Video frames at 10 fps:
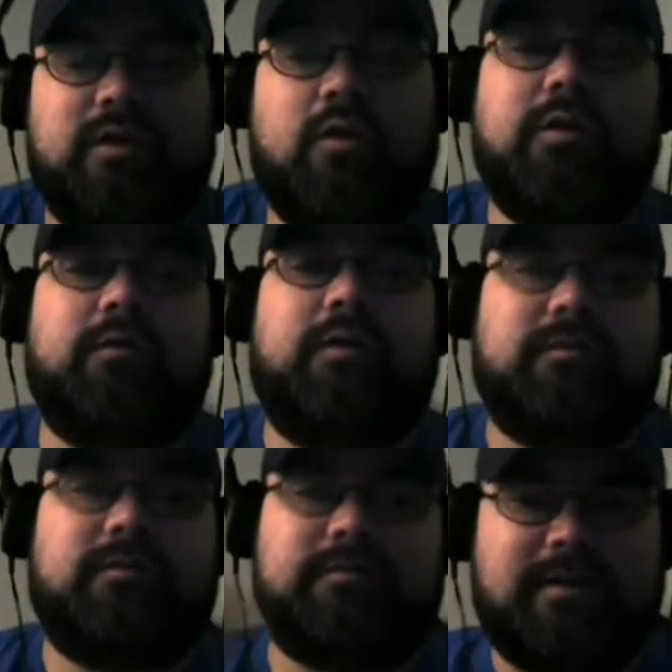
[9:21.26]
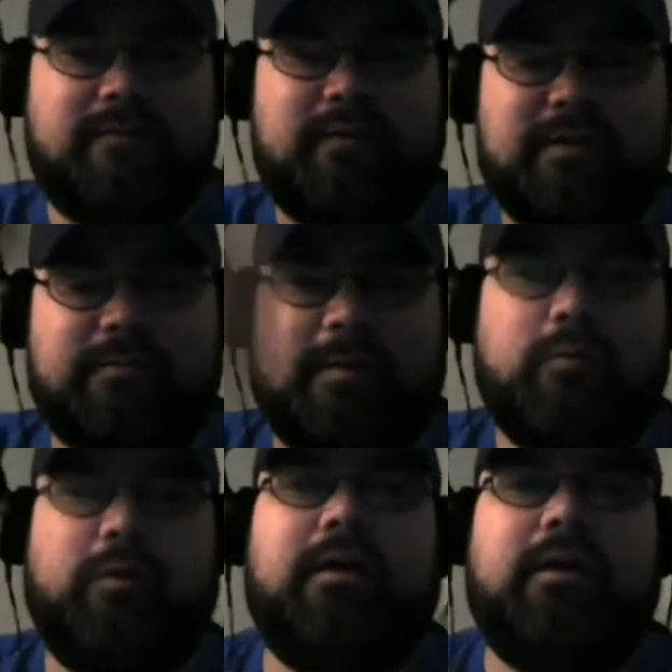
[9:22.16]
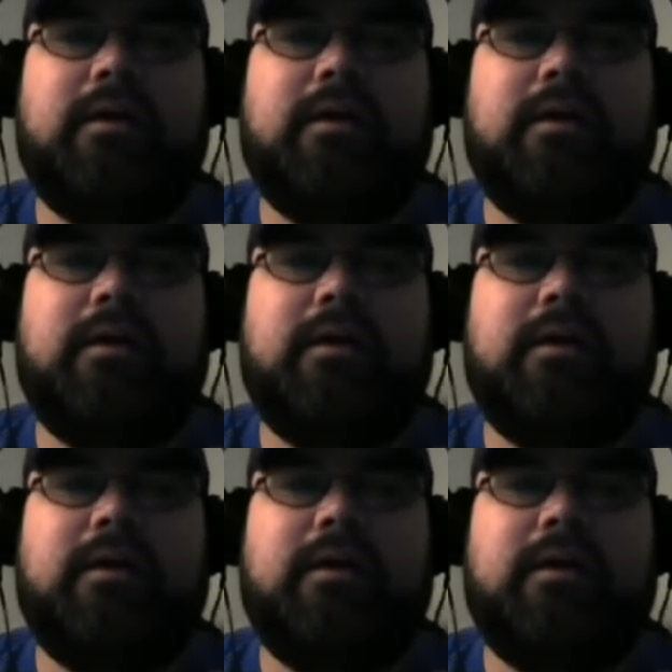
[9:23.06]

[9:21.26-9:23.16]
anyway, I never got to my point.